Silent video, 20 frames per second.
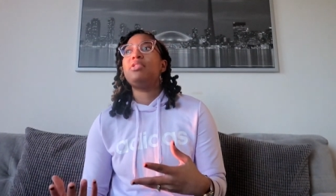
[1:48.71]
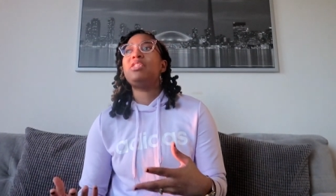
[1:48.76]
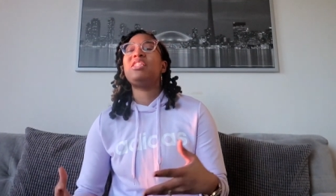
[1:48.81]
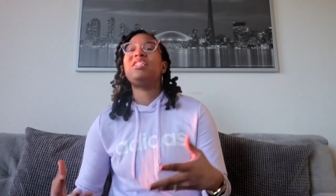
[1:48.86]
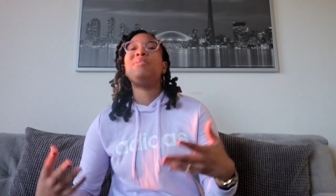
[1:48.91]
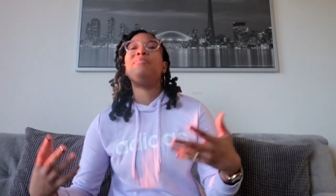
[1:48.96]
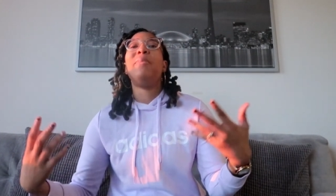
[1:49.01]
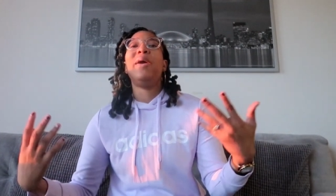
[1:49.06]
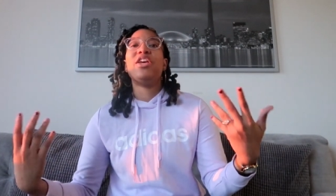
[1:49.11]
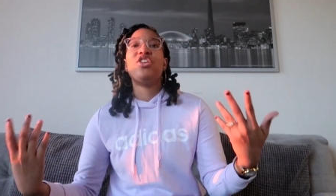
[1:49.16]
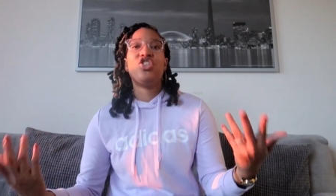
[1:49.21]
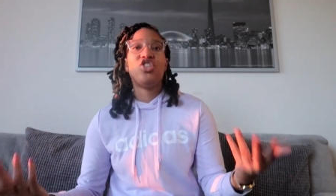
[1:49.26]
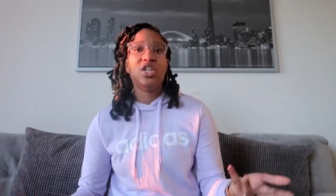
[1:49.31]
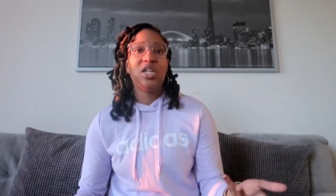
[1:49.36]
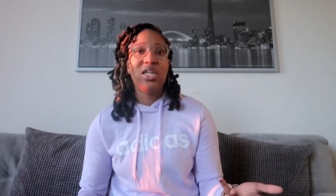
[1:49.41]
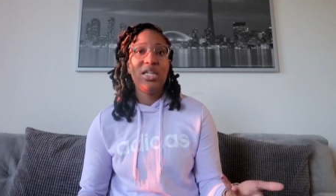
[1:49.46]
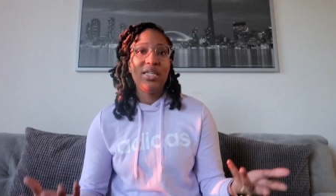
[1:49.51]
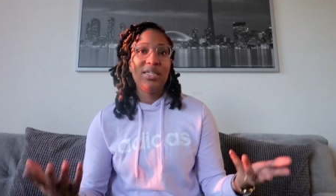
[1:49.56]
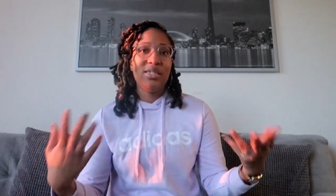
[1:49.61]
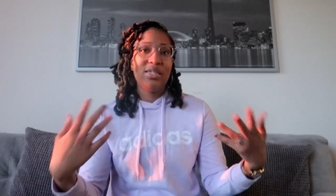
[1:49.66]

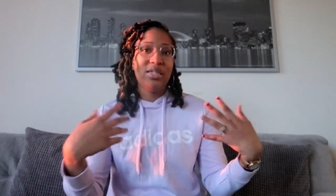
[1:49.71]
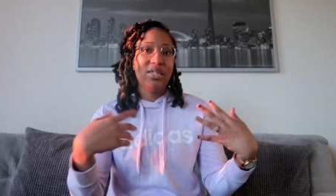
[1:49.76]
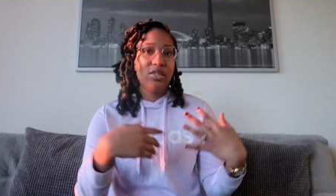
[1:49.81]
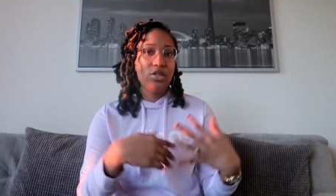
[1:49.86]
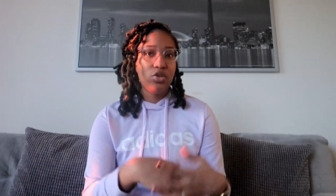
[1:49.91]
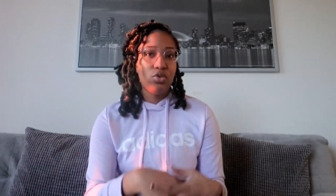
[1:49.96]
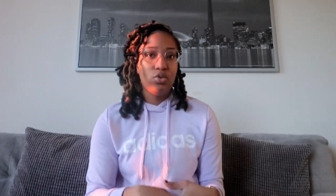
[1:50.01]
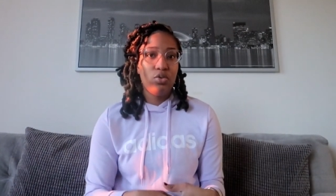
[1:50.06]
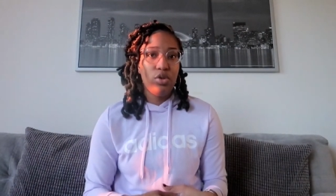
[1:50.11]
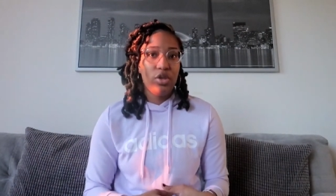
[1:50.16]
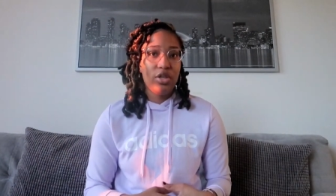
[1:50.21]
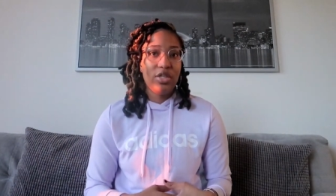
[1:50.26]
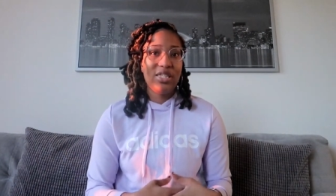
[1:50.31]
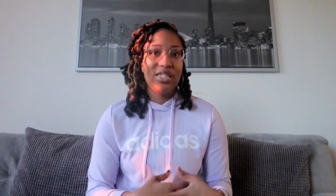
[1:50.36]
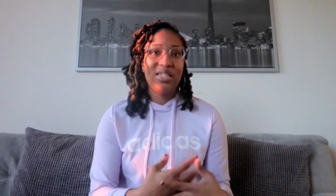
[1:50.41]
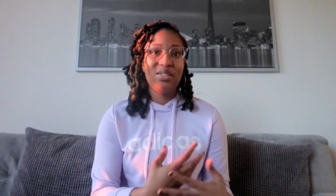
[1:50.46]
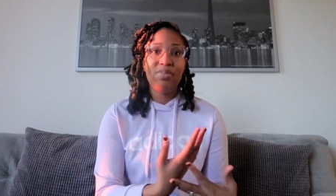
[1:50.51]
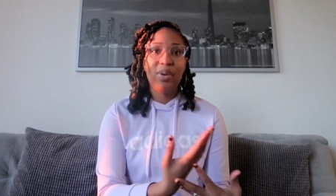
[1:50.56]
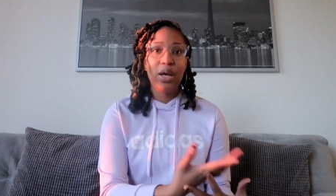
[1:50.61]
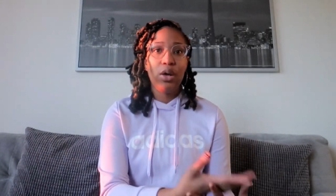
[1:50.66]
specialist in
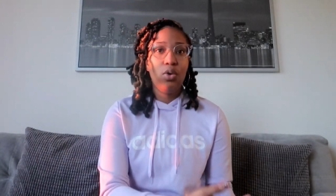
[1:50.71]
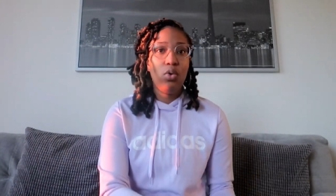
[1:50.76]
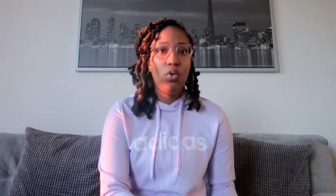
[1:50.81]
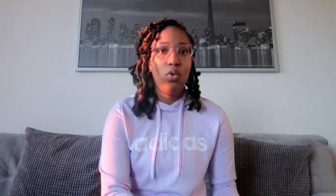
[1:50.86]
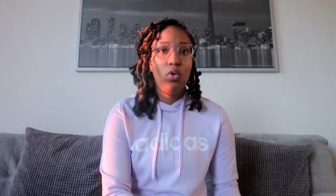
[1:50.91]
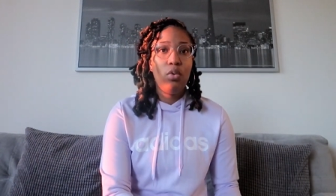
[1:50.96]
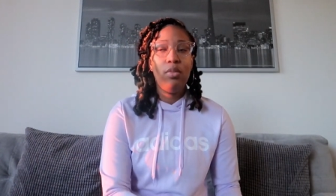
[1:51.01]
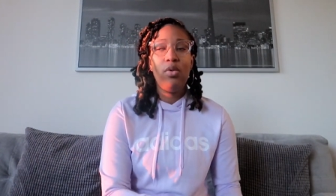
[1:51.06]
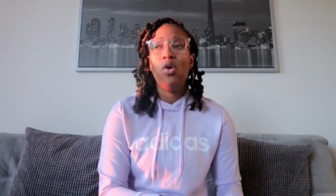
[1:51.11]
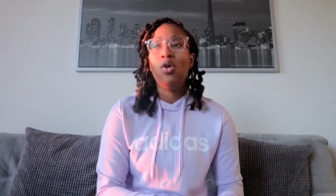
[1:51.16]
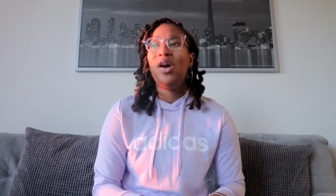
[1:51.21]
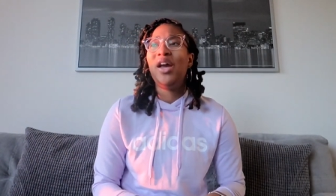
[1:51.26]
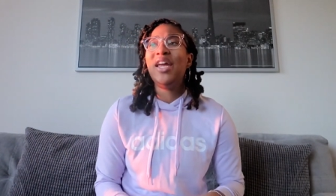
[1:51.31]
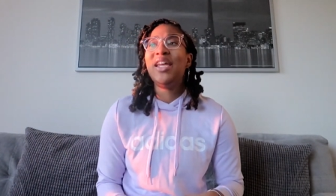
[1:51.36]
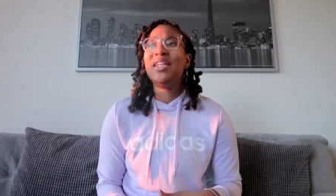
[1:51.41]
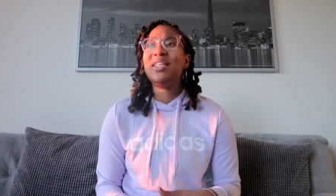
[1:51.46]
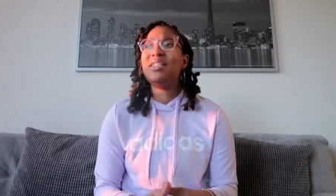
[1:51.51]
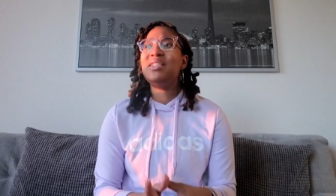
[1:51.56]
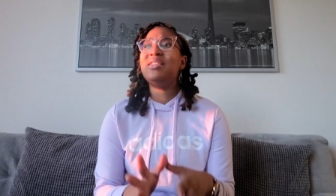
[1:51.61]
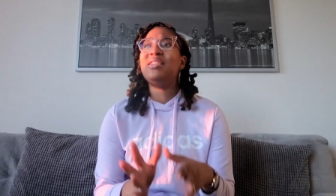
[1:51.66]
scoliosis back home or
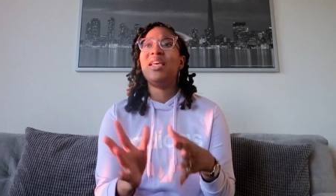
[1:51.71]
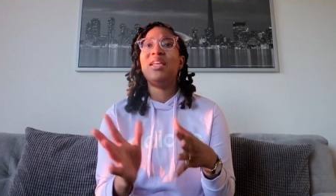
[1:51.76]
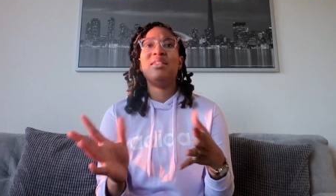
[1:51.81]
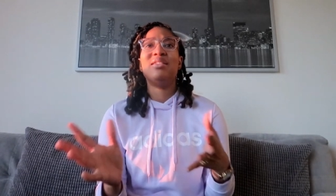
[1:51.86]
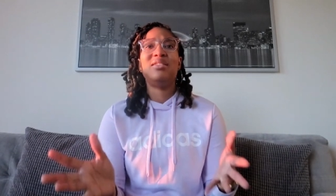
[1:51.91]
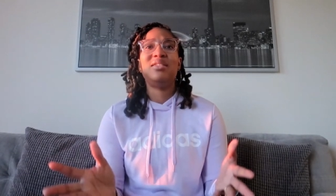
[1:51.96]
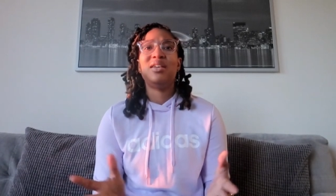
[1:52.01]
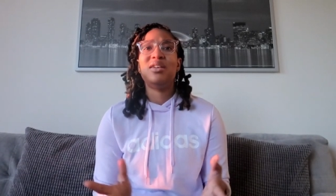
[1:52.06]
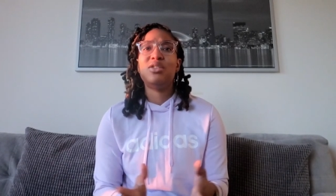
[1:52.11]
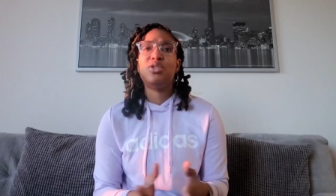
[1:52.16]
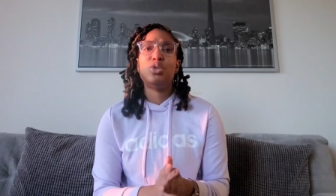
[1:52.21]
any center,